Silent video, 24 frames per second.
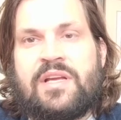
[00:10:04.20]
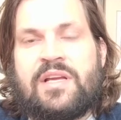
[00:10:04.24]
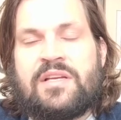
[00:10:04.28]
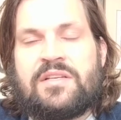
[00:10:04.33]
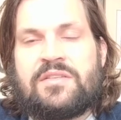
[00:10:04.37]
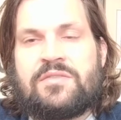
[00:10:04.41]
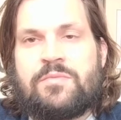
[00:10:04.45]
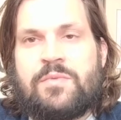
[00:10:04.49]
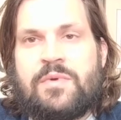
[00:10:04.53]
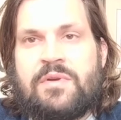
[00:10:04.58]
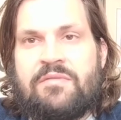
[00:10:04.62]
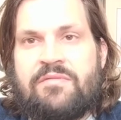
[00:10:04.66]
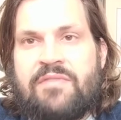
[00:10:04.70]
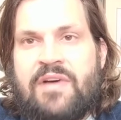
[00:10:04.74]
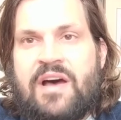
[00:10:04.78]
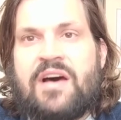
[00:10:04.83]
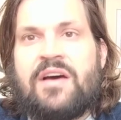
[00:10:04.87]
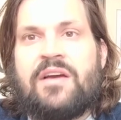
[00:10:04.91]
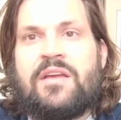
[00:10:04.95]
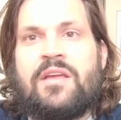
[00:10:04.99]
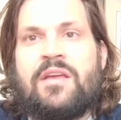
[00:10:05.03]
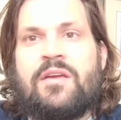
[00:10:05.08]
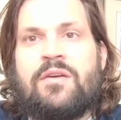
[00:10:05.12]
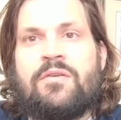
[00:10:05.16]
because we
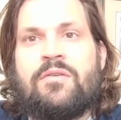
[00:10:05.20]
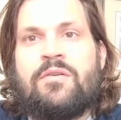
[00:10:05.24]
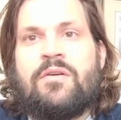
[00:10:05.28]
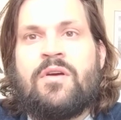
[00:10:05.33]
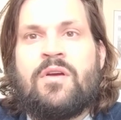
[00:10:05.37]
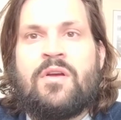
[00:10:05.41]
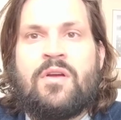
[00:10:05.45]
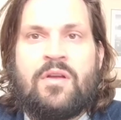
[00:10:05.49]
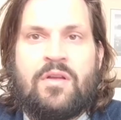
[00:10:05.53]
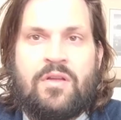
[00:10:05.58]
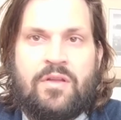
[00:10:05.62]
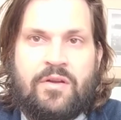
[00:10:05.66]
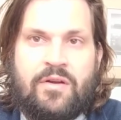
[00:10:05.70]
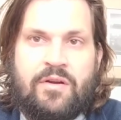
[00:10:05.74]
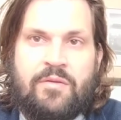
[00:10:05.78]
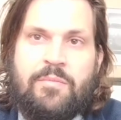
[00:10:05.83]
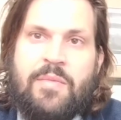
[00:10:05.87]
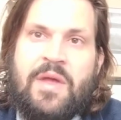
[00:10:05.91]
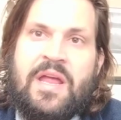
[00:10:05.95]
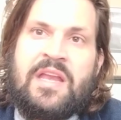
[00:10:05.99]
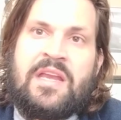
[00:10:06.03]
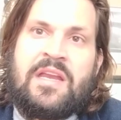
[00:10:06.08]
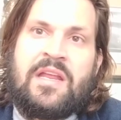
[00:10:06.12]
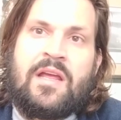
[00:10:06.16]
value your
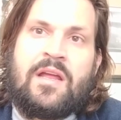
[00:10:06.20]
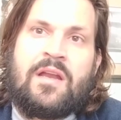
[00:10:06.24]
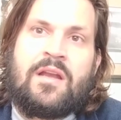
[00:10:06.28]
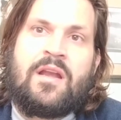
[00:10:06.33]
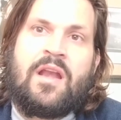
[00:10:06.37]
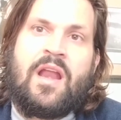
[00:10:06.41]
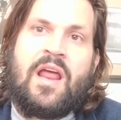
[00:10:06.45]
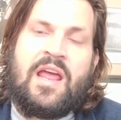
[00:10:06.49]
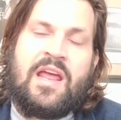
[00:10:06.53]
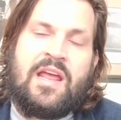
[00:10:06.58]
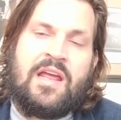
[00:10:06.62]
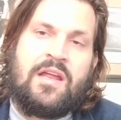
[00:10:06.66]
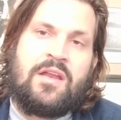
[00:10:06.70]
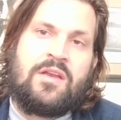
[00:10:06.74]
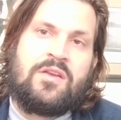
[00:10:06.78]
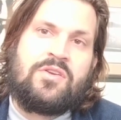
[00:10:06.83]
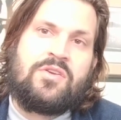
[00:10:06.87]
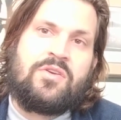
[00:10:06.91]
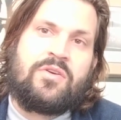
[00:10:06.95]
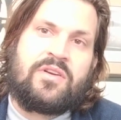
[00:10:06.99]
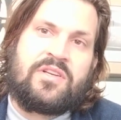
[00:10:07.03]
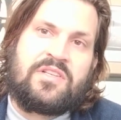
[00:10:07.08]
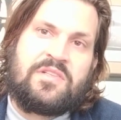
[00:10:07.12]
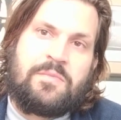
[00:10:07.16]
opinion and
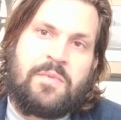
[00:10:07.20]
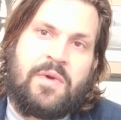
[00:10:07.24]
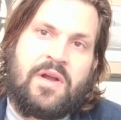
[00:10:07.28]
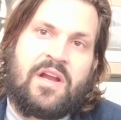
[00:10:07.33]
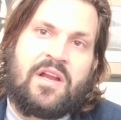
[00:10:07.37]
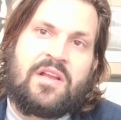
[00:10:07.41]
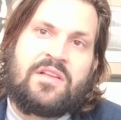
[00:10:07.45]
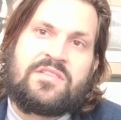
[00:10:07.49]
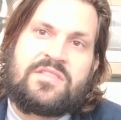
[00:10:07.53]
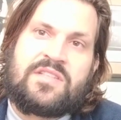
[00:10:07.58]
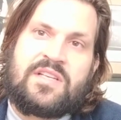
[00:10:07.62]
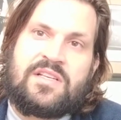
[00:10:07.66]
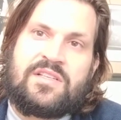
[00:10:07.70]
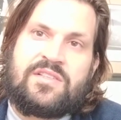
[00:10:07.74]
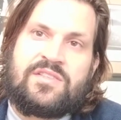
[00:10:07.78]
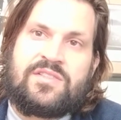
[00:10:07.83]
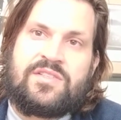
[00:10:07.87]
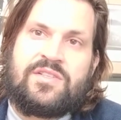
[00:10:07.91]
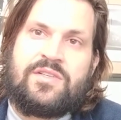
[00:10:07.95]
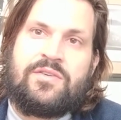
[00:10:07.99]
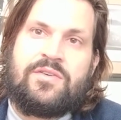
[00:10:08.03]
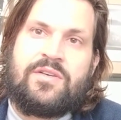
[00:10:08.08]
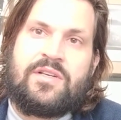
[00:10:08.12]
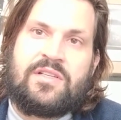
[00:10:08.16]
your experience as
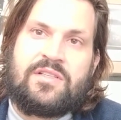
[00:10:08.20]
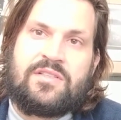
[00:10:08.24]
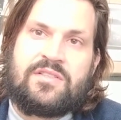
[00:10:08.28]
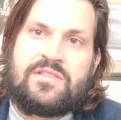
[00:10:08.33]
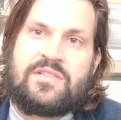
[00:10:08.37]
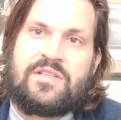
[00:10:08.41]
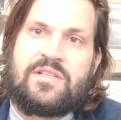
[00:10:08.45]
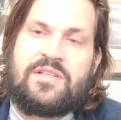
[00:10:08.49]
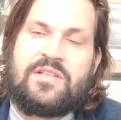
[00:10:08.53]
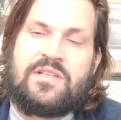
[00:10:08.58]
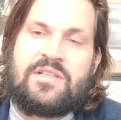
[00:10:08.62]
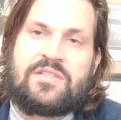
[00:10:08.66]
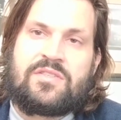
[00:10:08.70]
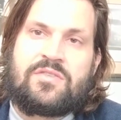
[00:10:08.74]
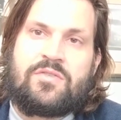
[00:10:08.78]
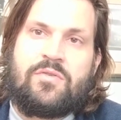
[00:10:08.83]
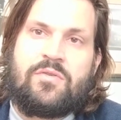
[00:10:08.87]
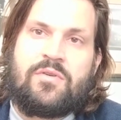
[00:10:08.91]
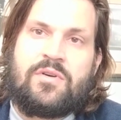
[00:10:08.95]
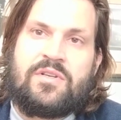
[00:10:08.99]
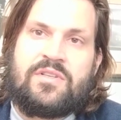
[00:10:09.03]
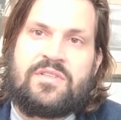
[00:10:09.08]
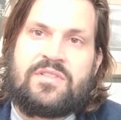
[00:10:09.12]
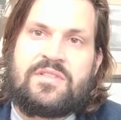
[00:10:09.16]
students in this
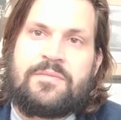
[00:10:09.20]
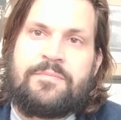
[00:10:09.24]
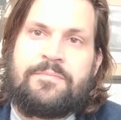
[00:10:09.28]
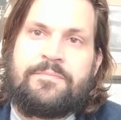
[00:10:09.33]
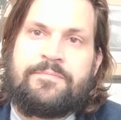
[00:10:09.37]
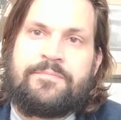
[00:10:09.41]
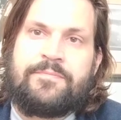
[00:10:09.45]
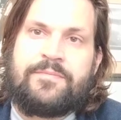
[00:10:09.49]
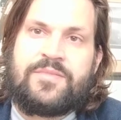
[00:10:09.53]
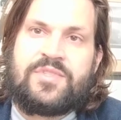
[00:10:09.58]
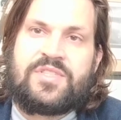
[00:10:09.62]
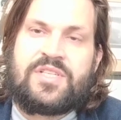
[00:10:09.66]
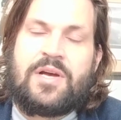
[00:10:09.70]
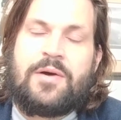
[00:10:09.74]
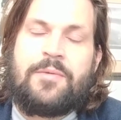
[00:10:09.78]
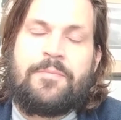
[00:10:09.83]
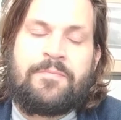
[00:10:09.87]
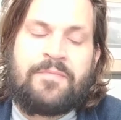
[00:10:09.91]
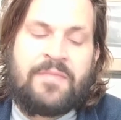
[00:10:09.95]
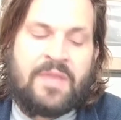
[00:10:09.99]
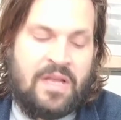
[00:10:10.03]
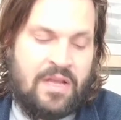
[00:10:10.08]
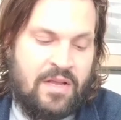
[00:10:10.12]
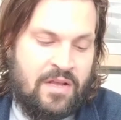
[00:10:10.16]
course. So
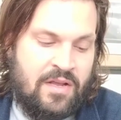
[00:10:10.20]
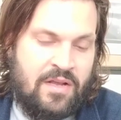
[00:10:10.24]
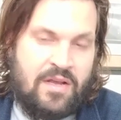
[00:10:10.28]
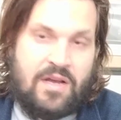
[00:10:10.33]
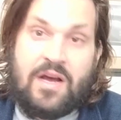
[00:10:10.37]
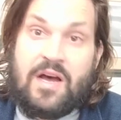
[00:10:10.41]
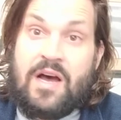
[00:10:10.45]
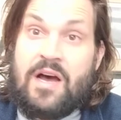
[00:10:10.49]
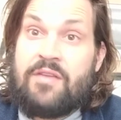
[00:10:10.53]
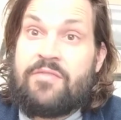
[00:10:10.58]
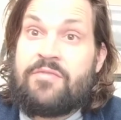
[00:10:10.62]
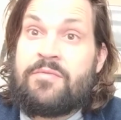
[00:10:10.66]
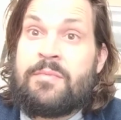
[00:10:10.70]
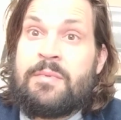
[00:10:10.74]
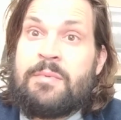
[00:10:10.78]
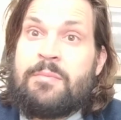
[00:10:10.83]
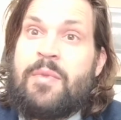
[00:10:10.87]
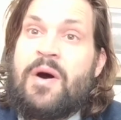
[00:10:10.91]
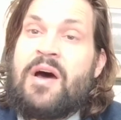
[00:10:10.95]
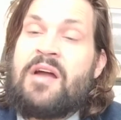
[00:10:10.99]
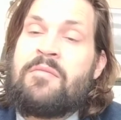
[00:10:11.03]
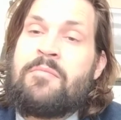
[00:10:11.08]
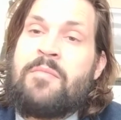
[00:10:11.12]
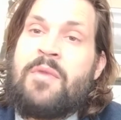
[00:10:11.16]
from the
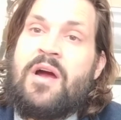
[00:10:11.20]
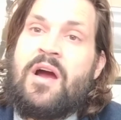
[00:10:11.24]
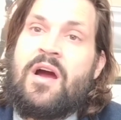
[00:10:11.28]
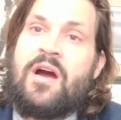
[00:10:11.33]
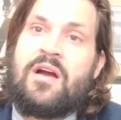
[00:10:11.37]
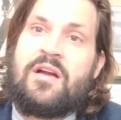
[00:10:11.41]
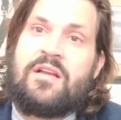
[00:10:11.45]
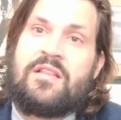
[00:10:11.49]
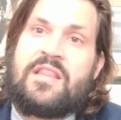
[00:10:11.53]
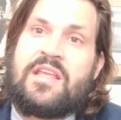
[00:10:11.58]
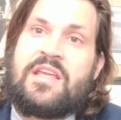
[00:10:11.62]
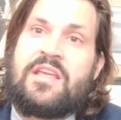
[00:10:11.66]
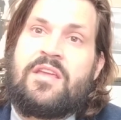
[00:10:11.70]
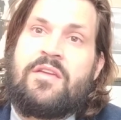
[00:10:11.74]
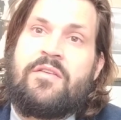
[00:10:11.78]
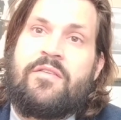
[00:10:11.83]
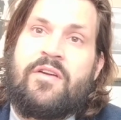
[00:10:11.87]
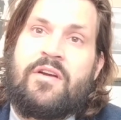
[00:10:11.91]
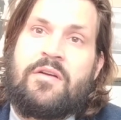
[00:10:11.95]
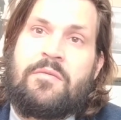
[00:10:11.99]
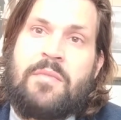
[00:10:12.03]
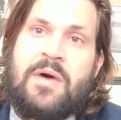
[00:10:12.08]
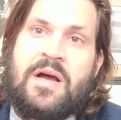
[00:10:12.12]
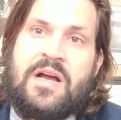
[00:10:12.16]
bottom of my heart, thank you
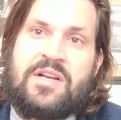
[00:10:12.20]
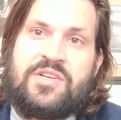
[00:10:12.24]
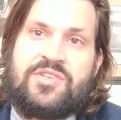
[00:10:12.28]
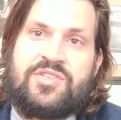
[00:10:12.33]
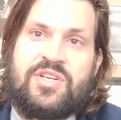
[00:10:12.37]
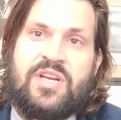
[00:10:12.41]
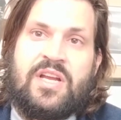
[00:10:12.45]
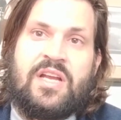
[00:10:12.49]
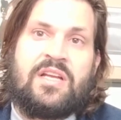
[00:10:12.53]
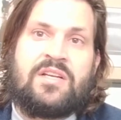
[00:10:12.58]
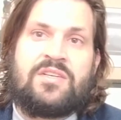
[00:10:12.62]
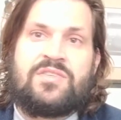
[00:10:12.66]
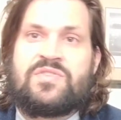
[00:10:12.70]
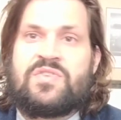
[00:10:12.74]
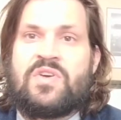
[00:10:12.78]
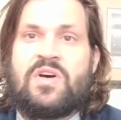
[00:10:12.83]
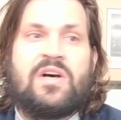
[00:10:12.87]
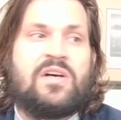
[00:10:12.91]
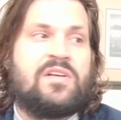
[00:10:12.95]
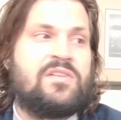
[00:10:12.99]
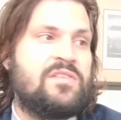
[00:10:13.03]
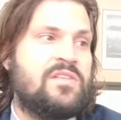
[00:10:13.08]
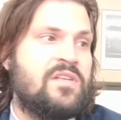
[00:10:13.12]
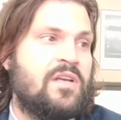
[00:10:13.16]
very much. And
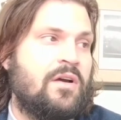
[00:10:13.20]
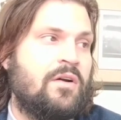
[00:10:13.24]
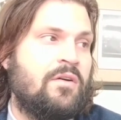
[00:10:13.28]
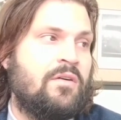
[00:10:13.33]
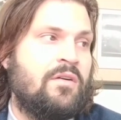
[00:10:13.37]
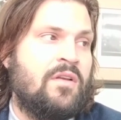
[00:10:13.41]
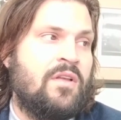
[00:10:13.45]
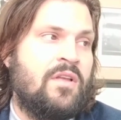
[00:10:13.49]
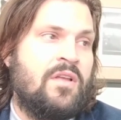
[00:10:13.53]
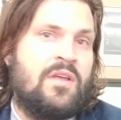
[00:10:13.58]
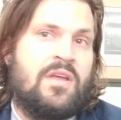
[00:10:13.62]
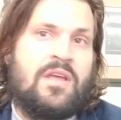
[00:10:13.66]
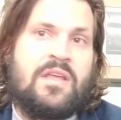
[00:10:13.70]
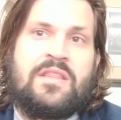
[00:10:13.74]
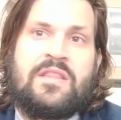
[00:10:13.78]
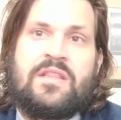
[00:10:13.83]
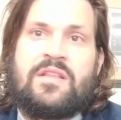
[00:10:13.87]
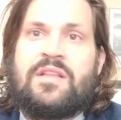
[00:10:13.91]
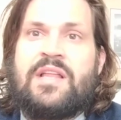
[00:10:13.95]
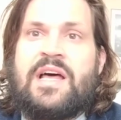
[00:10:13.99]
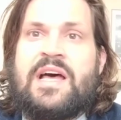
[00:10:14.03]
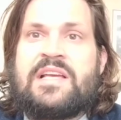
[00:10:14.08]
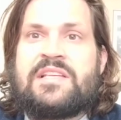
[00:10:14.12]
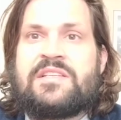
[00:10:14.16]
also, in
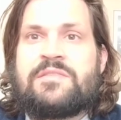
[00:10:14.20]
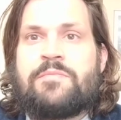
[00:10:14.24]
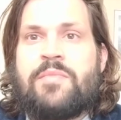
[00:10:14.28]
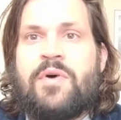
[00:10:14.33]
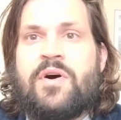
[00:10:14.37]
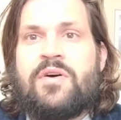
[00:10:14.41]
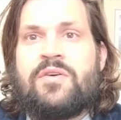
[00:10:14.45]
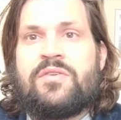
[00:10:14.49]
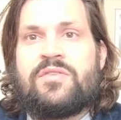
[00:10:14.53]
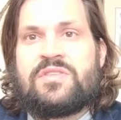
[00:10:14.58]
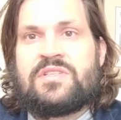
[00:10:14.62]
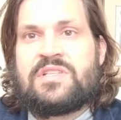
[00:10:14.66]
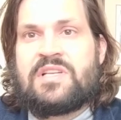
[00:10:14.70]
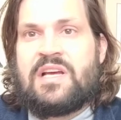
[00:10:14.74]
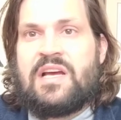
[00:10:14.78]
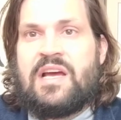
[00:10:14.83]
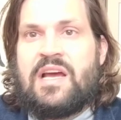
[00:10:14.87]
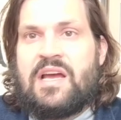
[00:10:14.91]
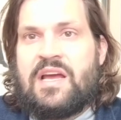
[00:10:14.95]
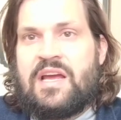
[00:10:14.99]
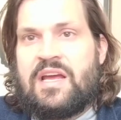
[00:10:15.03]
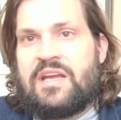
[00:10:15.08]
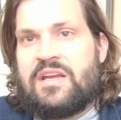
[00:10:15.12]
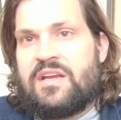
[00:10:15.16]
the last post,
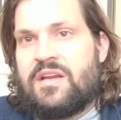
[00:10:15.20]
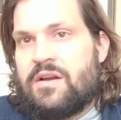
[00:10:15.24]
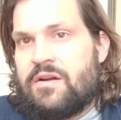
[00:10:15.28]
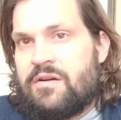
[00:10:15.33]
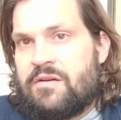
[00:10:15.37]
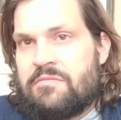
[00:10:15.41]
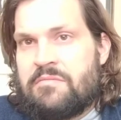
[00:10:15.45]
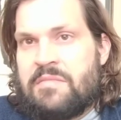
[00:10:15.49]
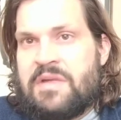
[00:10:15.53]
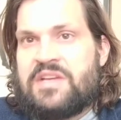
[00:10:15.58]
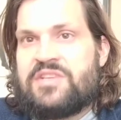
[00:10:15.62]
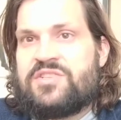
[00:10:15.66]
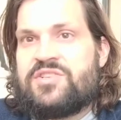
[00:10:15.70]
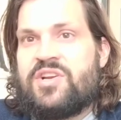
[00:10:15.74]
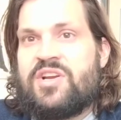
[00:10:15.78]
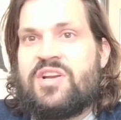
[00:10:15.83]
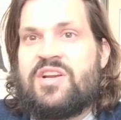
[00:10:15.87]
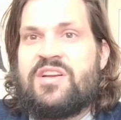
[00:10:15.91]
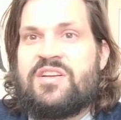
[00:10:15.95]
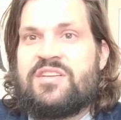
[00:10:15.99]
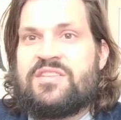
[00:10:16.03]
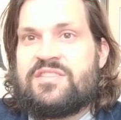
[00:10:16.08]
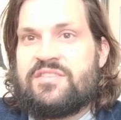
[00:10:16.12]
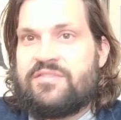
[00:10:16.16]
I made
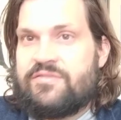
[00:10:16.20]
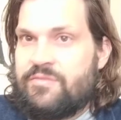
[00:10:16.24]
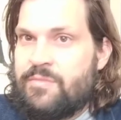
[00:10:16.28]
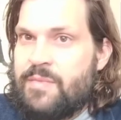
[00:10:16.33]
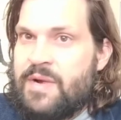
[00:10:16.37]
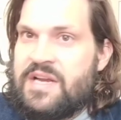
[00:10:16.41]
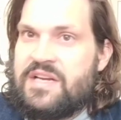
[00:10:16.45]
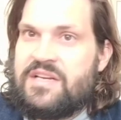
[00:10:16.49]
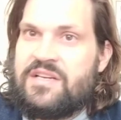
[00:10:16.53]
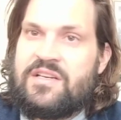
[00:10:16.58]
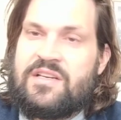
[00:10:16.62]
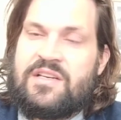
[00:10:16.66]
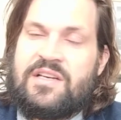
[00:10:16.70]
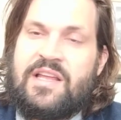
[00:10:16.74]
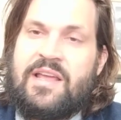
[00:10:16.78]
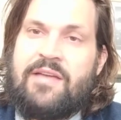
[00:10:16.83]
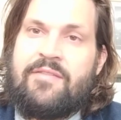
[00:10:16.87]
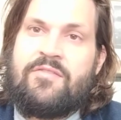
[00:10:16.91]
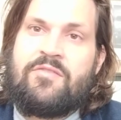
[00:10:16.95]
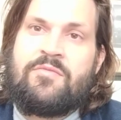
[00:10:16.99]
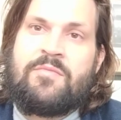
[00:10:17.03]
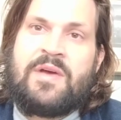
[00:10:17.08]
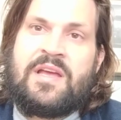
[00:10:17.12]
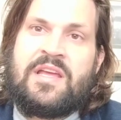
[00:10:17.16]
sure to
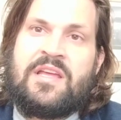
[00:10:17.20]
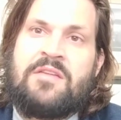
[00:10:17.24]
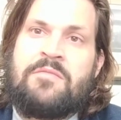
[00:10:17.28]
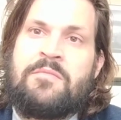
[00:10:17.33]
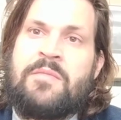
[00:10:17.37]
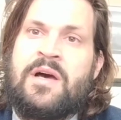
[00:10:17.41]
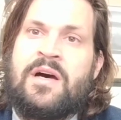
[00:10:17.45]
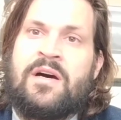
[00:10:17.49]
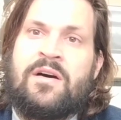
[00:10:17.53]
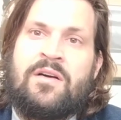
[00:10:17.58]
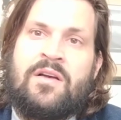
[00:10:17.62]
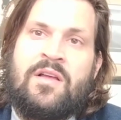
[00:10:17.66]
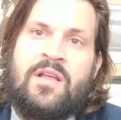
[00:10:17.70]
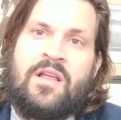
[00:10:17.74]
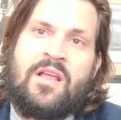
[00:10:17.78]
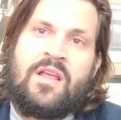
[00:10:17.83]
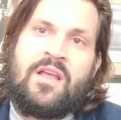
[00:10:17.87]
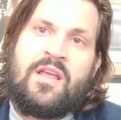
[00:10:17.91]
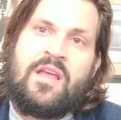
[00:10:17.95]
give you my email.